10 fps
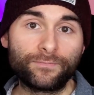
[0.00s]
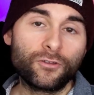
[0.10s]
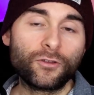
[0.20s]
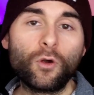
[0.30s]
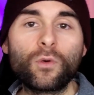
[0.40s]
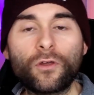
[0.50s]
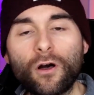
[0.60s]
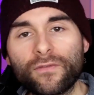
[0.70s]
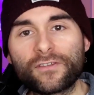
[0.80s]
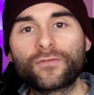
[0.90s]
So with all
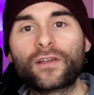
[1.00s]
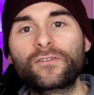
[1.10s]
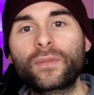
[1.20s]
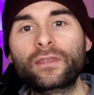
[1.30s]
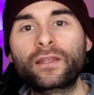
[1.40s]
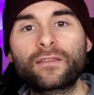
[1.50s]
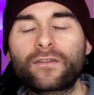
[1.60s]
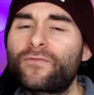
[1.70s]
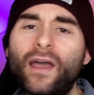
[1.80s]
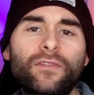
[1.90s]
of this flexibility, the
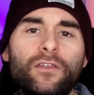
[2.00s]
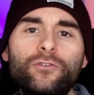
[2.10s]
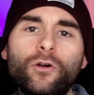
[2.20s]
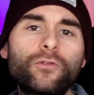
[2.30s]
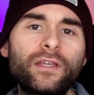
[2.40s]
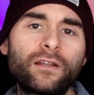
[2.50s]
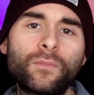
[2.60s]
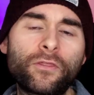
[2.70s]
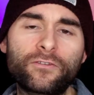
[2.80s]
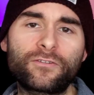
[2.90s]
fact that you don't need a
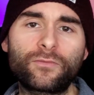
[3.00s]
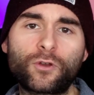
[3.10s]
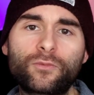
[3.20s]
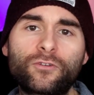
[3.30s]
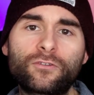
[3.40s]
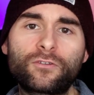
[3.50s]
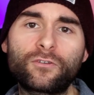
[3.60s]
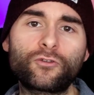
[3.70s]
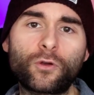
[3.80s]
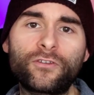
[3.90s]
monthly subscription to
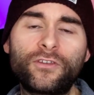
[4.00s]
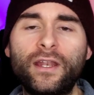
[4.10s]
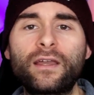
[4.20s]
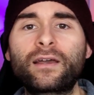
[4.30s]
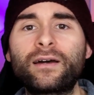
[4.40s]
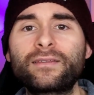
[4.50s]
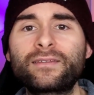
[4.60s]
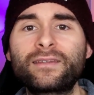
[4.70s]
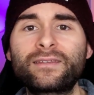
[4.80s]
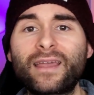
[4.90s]
enjoy Stadia
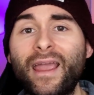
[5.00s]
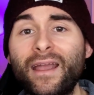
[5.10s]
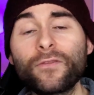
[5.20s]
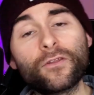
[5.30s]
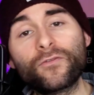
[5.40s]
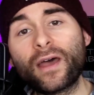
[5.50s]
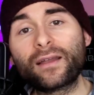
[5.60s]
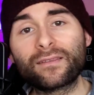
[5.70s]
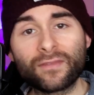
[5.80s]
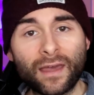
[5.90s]
content, and the
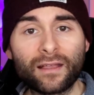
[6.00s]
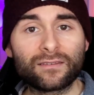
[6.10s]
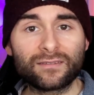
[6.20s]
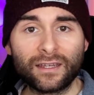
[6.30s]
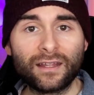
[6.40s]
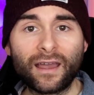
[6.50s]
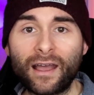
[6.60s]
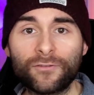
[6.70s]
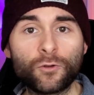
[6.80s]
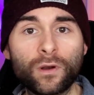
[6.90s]
fact that Stadia
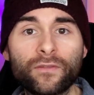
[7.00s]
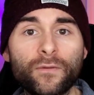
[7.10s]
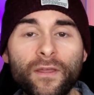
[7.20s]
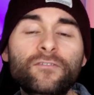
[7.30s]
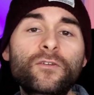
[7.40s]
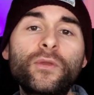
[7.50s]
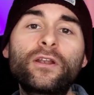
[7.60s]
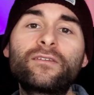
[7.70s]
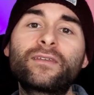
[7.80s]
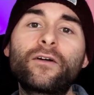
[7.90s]
has one of the best
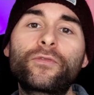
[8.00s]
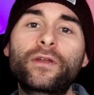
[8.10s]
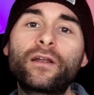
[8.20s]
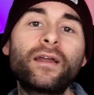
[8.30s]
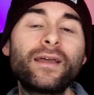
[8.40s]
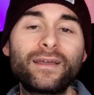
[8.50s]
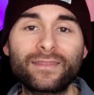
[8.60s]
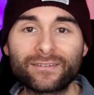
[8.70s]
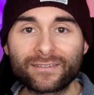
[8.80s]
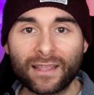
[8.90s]
communities out there,
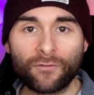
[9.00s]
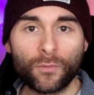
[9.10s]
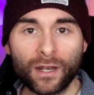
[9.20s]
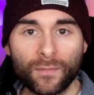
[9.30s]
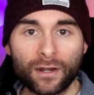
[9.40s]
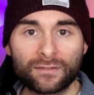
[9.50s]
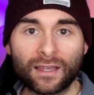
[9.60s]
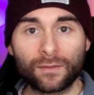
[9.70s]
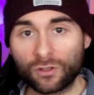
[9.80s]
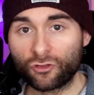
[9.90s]
there's never been a better
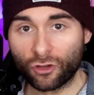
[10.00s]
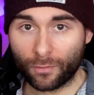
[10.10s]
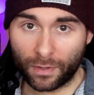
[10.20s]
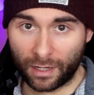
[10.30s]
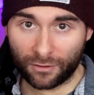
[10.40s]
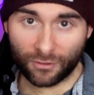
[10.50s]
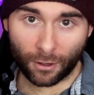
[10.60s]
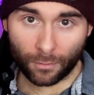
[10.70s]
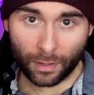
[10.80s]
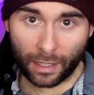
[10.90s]
time to jump in and
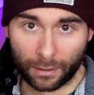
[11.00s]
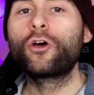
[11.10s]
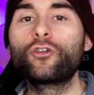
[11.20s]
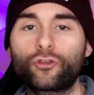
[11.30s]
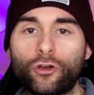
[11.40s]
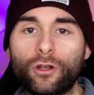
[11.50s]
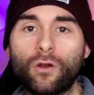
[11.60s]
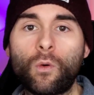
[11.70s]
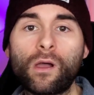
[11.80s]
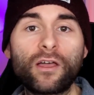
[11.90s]
start playing. Sure,
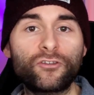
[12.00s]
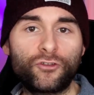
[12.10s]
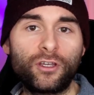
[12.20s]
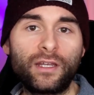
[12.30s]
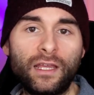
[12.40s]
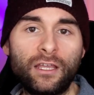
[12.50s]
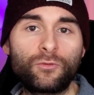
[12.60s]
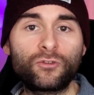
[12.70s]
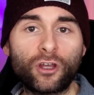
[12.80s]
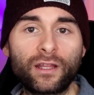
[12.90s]
while SG&E
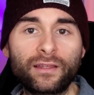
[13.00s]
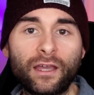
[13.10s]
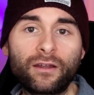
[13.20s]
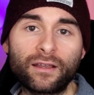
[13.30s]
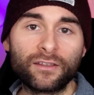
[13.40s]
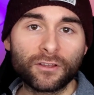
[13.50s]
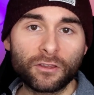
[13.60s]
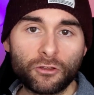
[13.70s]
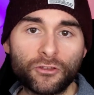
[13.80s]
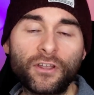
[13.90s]
shutting down is a
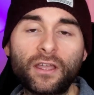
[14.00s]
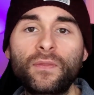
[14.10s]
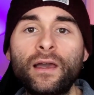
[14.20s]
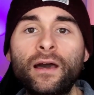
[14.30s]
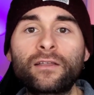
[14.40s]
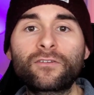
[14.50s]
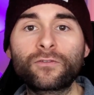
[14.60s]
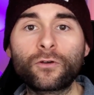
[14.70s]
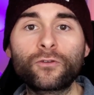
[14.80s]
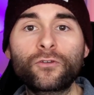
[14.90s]
little stick in the eye to
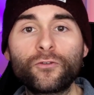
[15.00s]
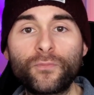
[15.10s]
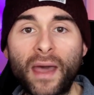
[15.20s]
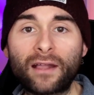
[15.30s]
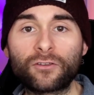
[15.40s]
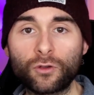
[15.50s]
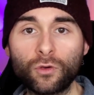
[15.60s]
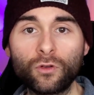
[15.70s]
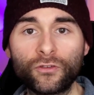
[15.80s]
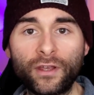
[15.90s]
those who've backed
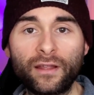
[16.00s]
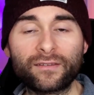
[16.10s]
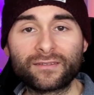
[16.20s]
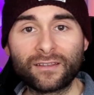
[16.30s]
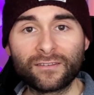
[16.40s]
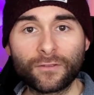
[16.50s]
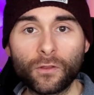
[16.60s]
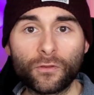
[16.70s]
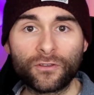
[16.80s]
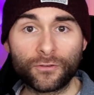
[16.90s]
Google Stadia since
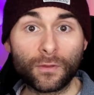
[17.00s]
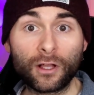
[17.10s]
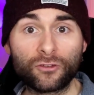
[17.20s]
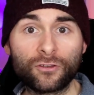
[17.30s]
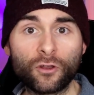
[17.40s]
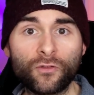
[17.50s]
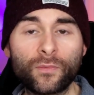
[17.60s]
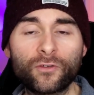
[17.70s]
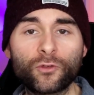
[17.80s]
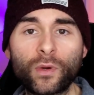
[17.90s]
its launch in
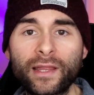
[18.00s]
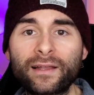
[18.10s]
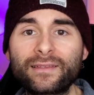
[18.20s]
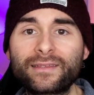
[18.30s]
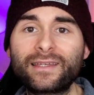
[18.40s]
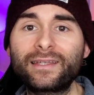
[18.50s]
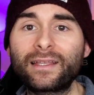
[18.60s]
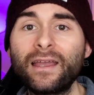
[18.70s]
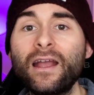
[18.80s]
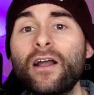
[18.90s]
November of 2019, in
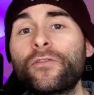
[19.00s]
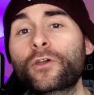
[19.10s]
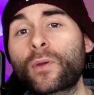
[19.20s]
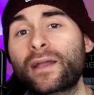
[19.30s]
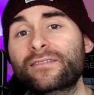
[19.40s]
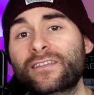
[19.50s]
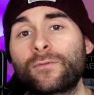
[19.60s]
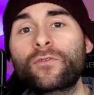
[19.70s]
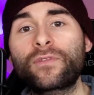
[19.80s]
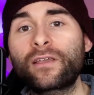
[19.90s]
the grand scheme
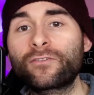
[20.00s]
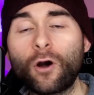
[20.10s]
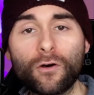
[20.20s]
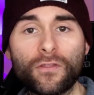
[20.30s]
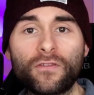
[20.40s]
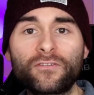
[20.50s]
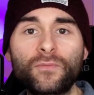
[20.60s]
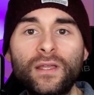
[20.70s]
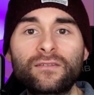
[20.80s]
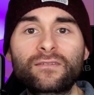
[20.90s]
of things, all that this
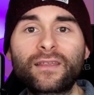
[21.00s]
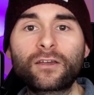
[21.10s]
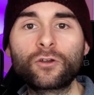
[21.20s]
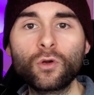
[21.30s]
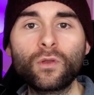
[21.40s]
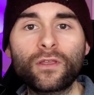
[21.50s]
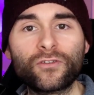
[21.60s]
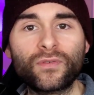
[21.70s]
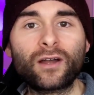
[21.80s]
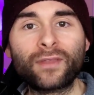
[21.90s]
means is that Google has
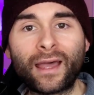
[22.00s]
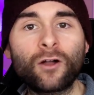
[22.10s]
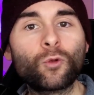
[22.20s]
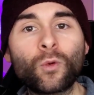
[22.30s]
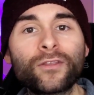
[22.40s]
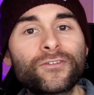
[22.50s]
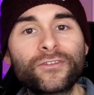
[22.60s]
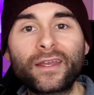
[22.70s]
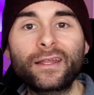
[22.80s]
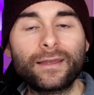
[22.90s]
found out what
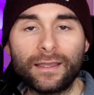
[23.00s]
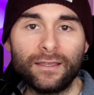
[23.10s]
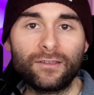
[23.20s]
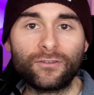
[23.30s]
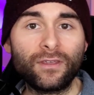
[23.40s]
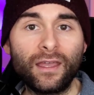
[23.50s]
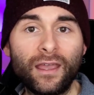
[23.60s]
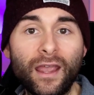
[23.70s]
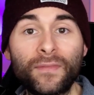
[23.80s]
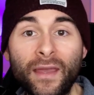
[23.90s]
Stadia is,
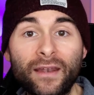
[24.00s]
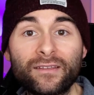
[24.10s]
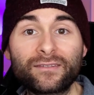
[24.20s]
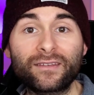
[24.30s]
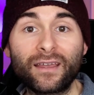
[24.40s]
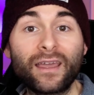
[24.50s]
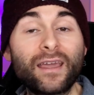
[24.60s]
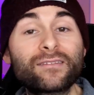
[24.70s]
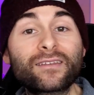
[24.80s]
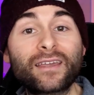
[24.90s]
and that is,
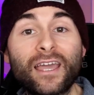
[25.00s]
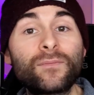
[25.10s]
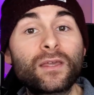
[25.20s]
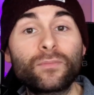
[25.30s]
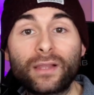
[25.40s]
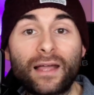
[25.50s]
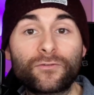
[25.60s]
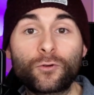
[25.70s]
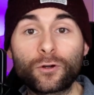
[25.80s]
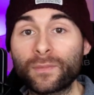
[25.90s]
it's a gaming
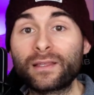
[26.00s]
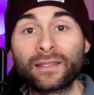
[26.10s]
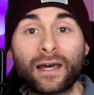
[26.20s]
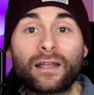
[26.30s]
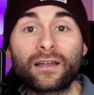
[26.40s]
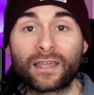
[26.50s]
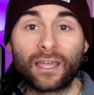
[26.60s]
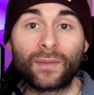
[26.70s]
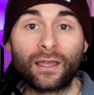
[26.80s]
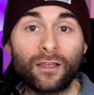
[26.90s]
platform, not a
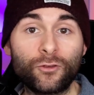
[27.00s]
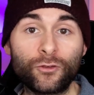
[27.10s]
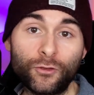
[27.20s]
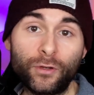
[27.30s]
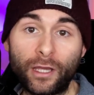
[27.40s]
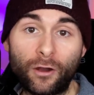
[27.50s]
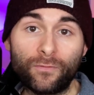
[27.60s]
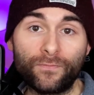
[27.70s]
gaming studio.